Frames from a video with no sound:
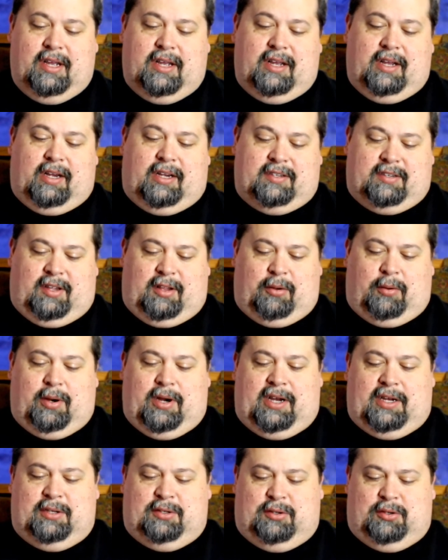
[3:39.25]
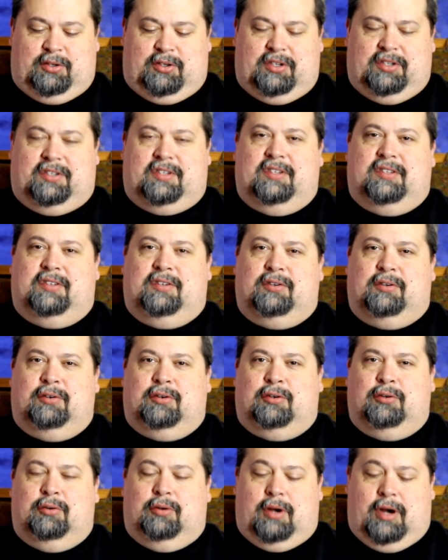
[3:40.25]
Because otherwise, it was just this little
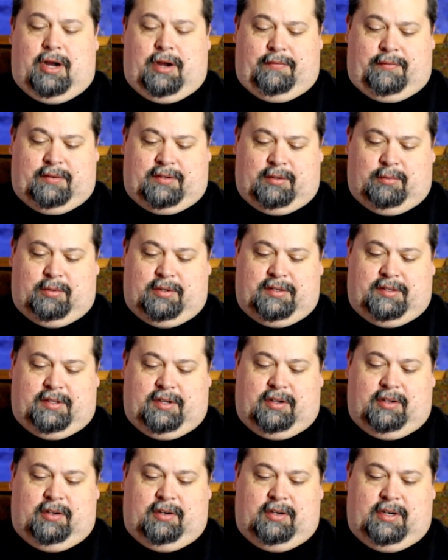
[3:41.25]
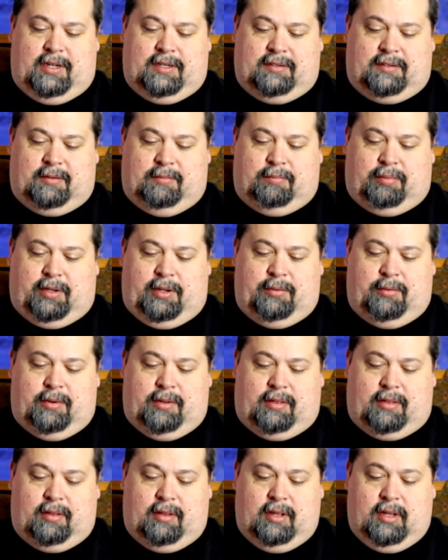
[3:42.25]
goo for someone to sit on their desk and play
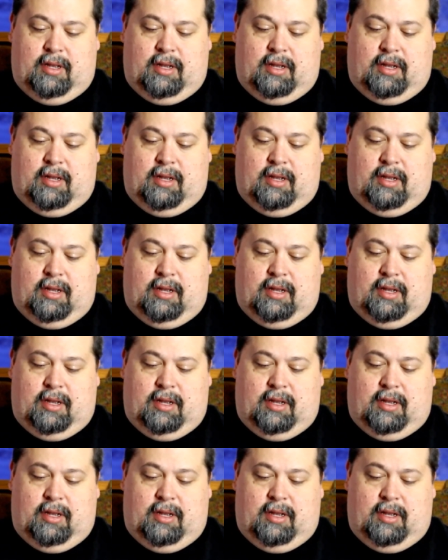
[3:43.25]
with.